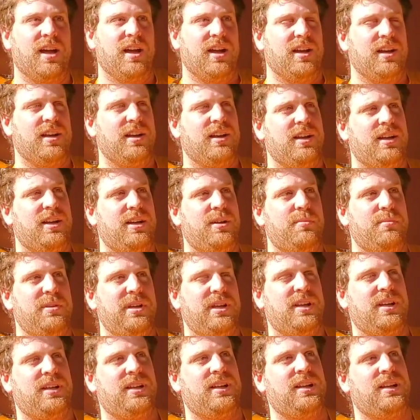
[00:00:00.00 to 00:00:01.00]

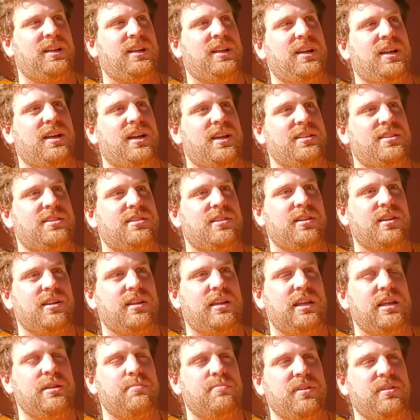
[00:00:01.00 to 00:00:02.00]
I started
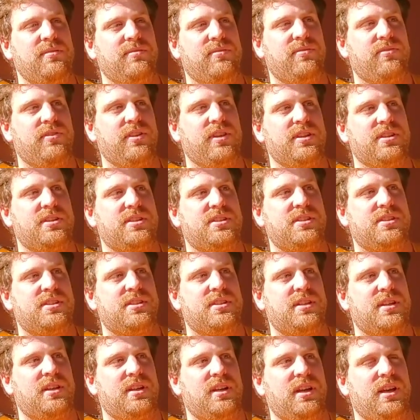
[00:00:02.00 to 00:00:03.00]
keeping fish,
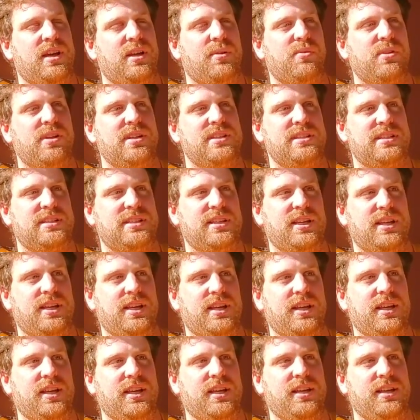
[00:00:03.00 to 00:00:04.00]
I want to
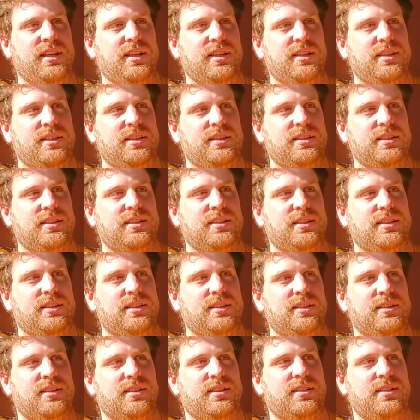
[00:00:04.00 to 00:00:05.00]
say,
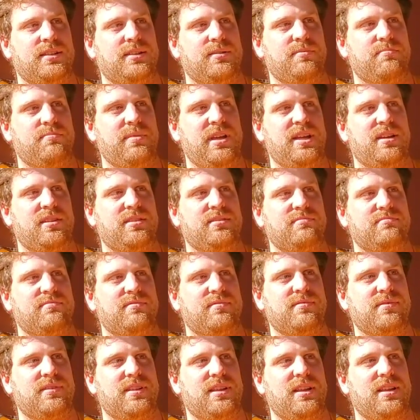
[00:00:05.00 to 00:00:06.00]
about
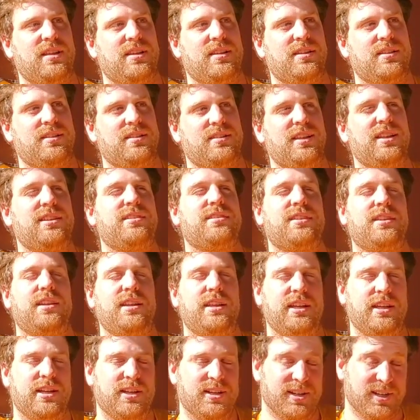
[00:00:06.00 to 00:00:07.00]
less than a
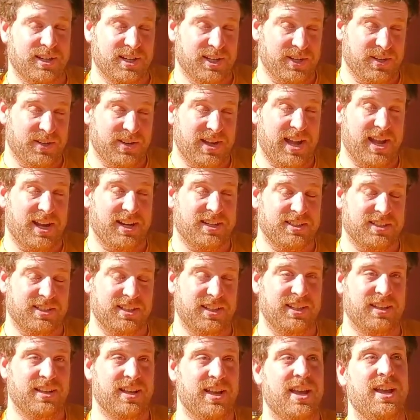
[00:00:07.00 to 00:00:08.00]
year ago
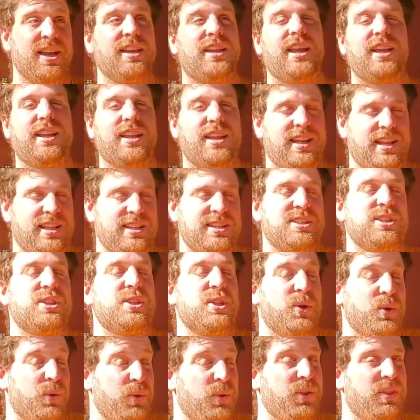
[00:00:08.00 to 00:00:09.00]
actually, getting into
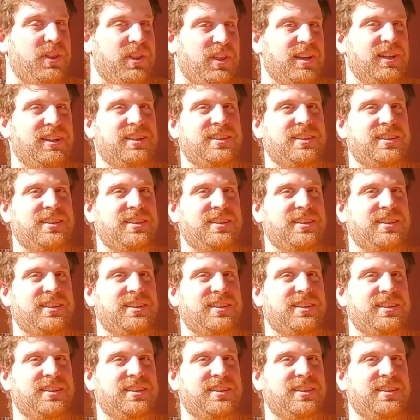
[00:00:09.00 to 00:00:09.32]
the whole thing.